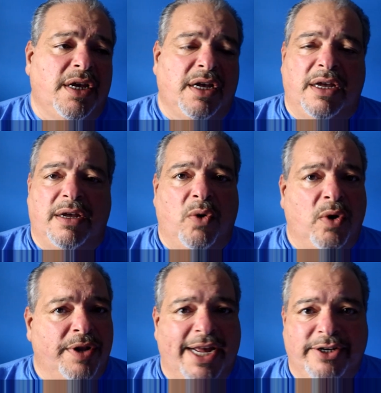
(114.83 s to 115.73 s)
uh,
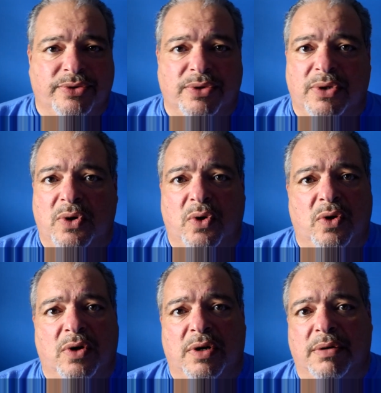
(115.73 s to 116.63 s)
all natural
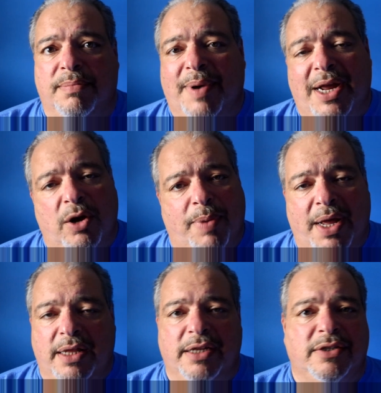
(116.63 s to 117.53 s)
or bio
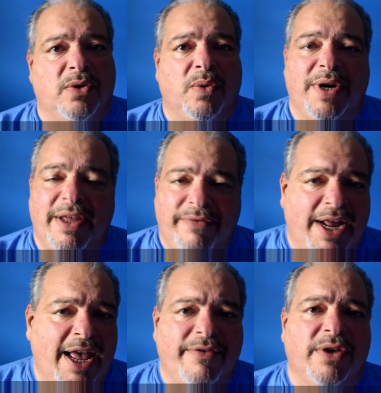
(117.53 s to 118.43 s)
pellets or whatever
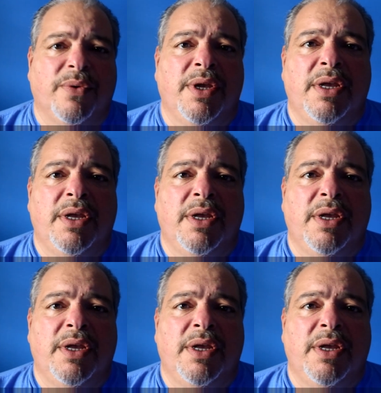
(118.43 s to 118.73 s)
have you.